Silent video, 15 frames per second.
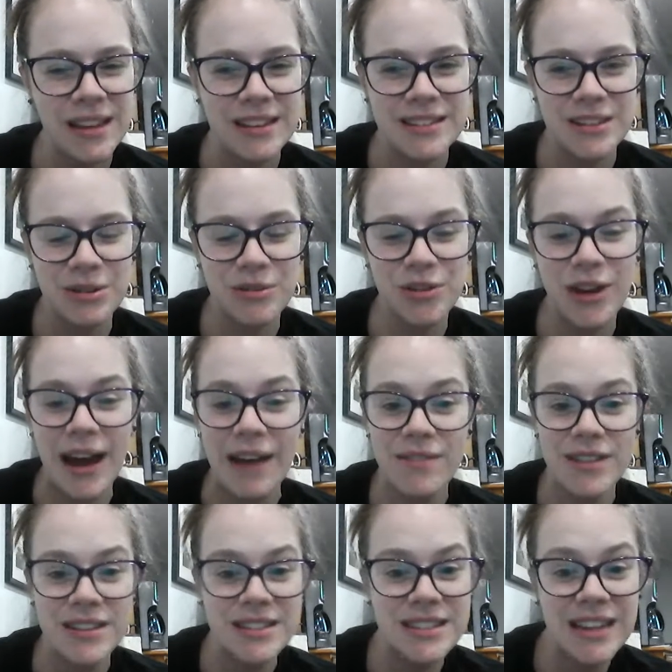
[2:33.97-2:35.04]
So if you
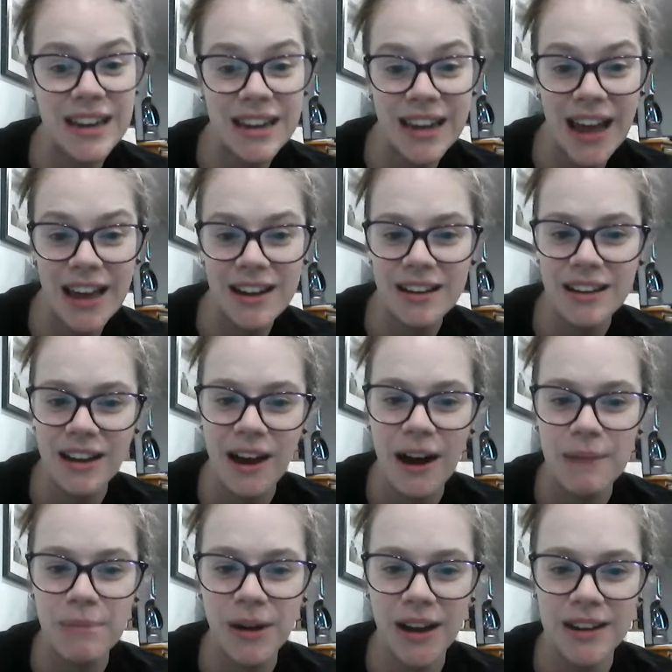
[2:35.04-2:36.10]
haven't seen it yet,
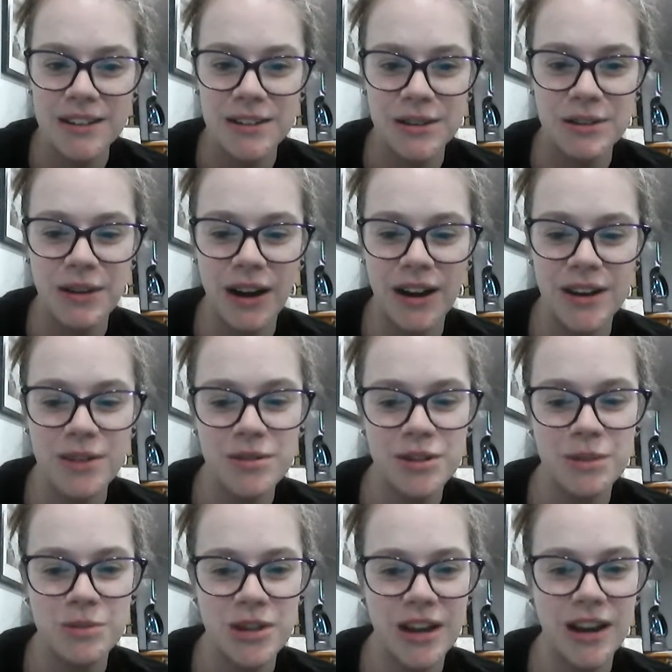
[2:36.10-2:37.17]
hop on to our
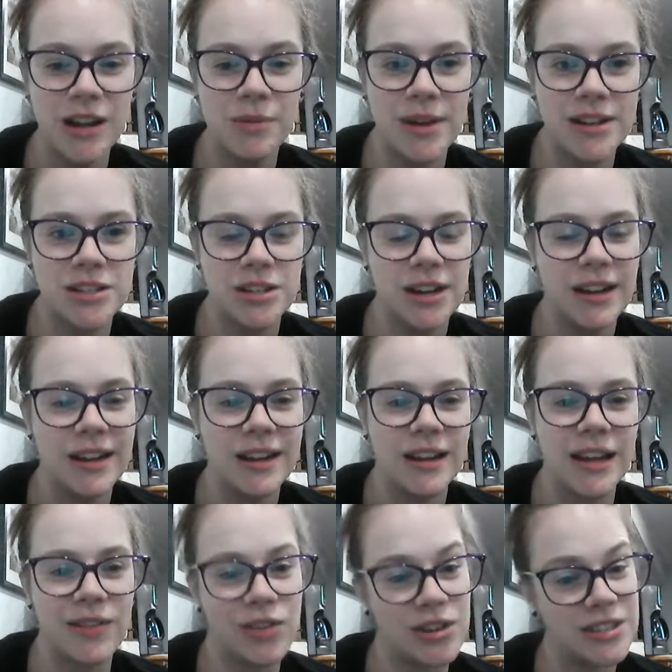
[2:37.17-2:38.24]
YouTube channel, which
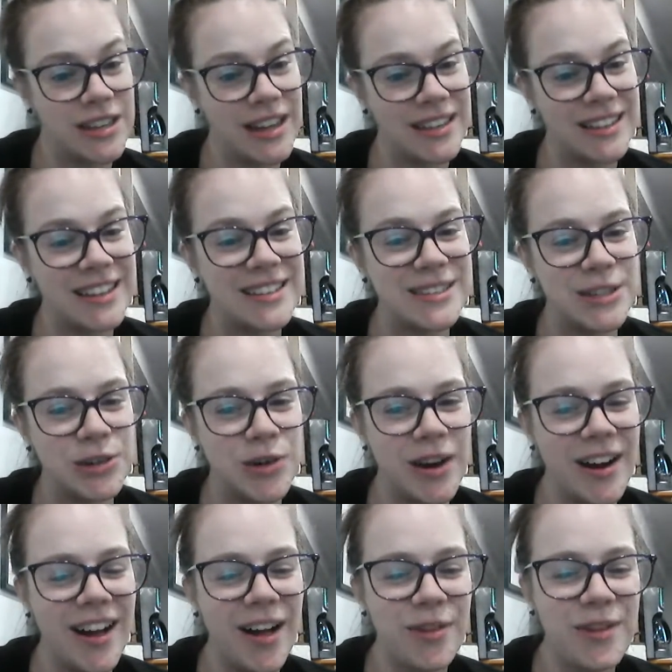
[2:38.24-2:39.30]
if you're seeing this, you
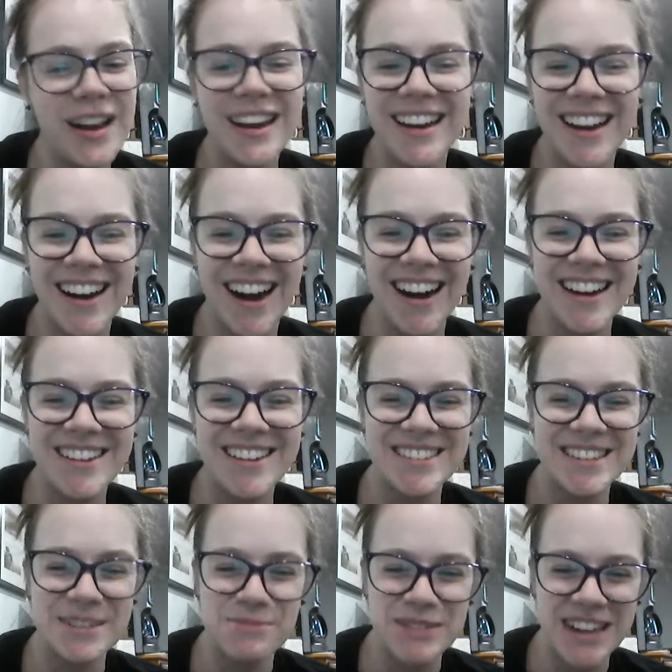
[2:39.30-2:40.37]
are already on our
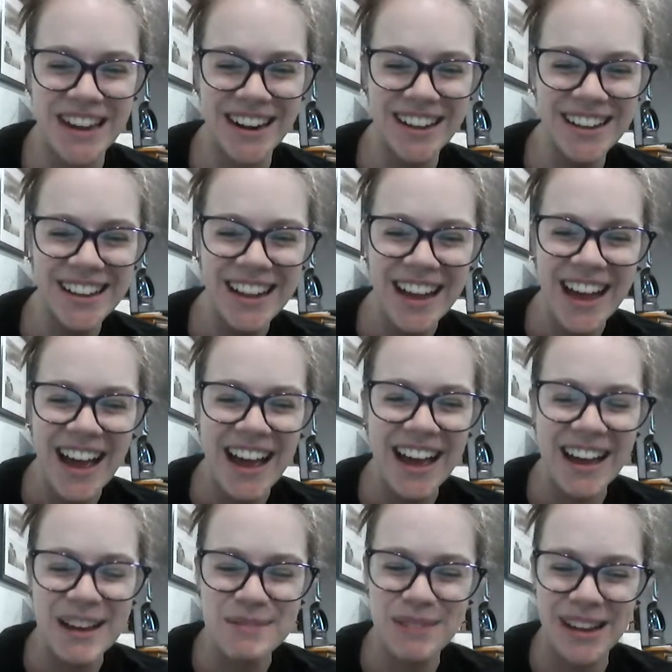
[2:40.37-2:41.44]
YouTube channel,
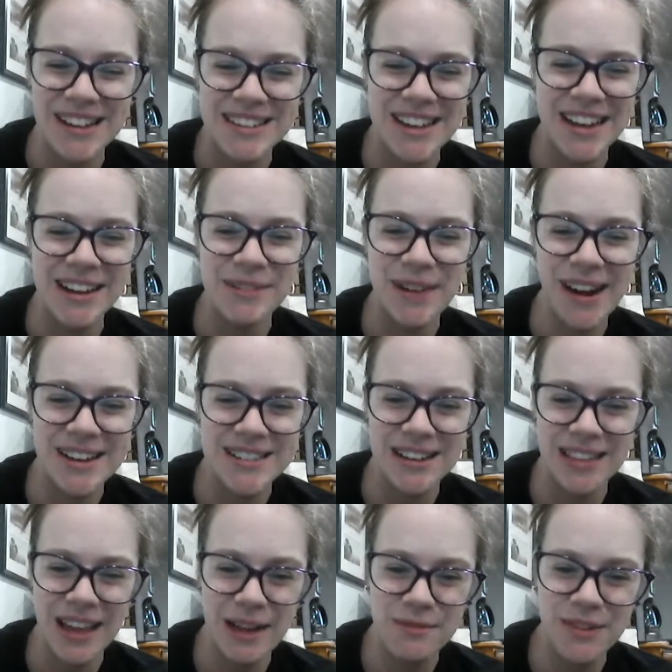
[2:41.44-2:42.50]
and take a watch
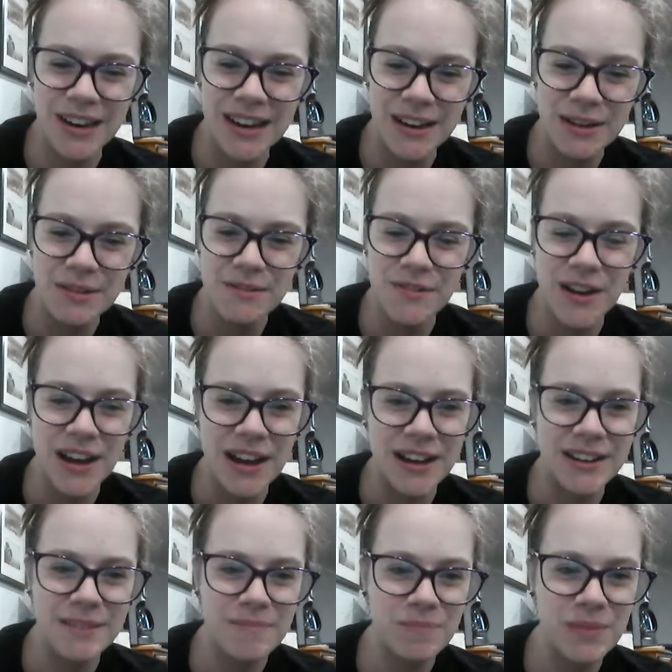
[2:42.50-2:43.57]
of that video
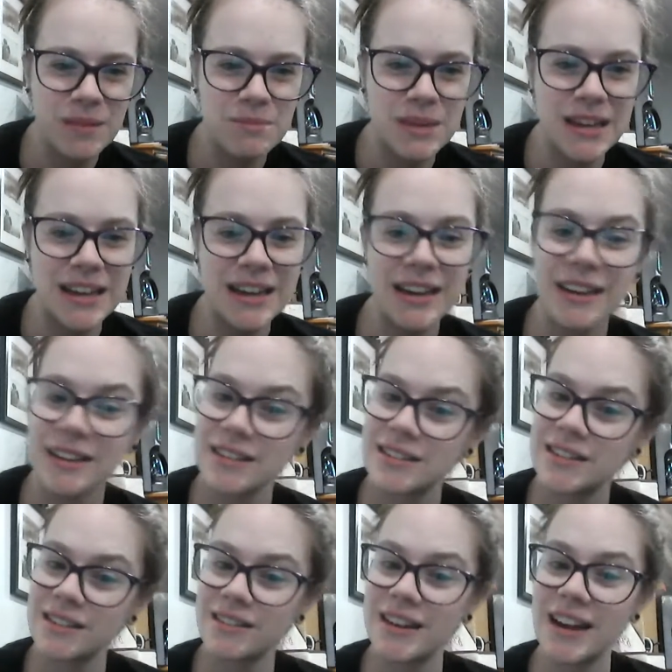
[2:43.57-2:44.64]
of me,
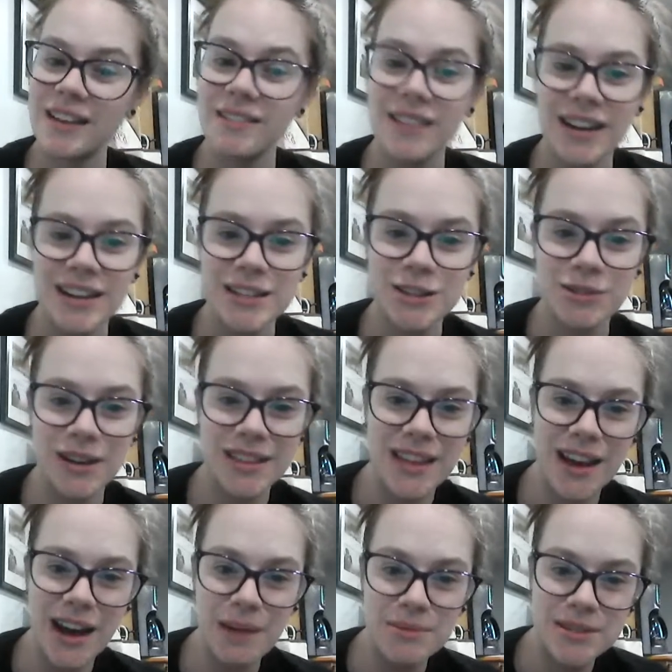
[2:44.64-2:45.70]
Cheerio, doing
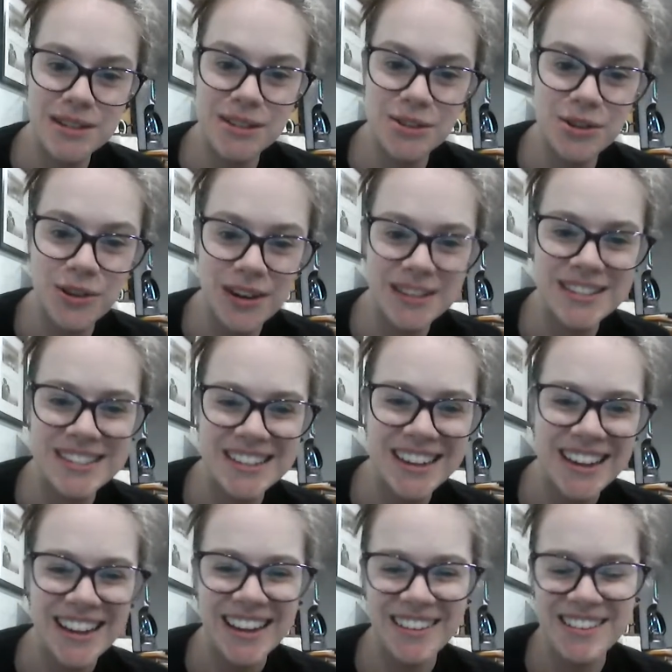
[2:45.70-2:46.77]
that obstacle course.
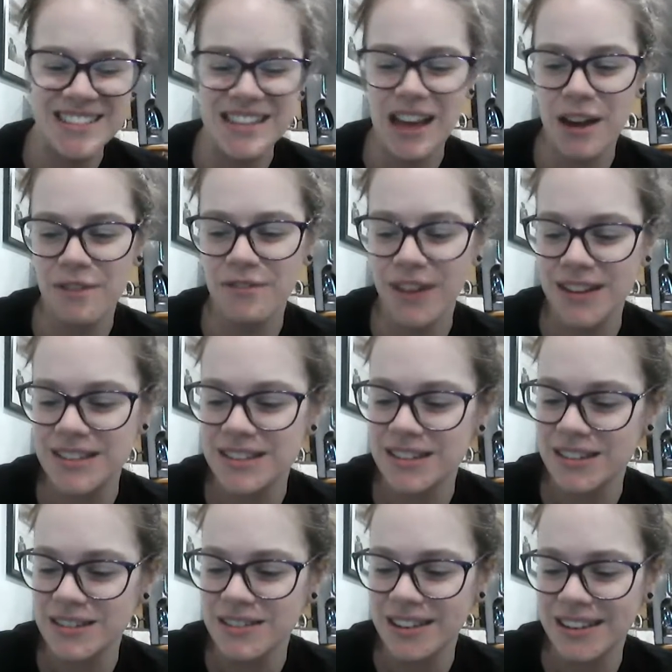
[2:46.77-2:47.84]
It was a lot of fun to
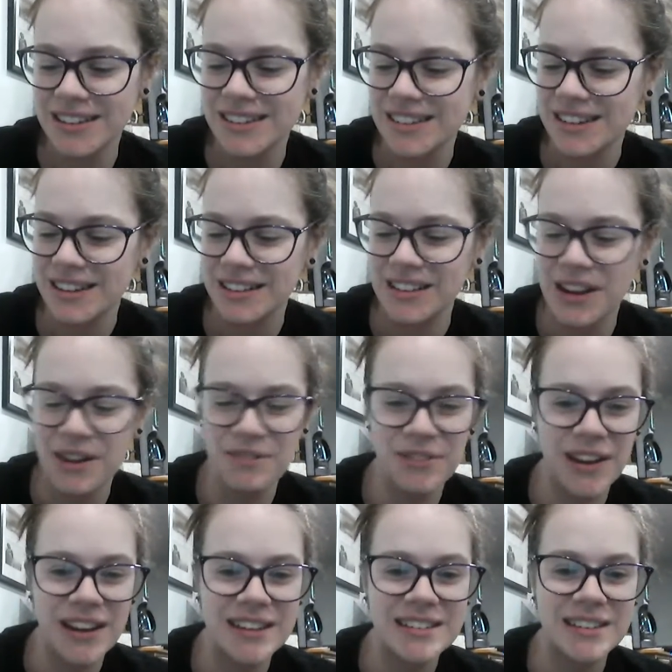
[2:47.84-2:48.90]
do and a lot of
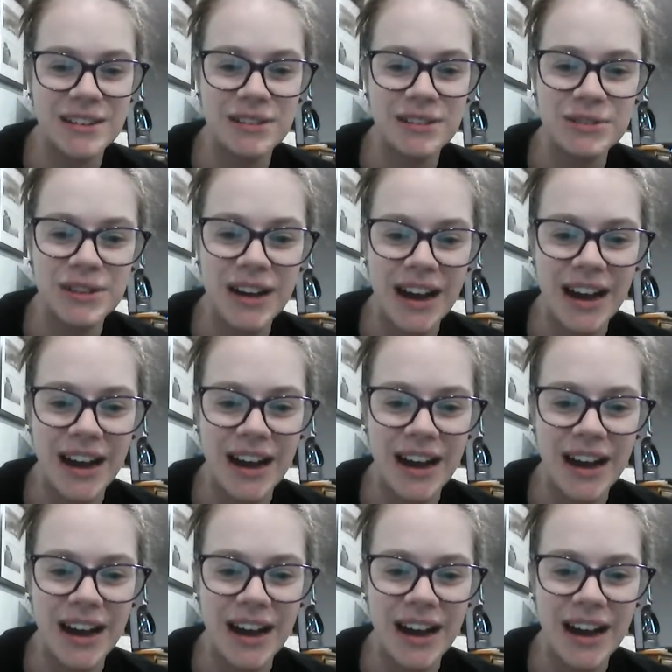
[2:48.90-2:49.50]
fun to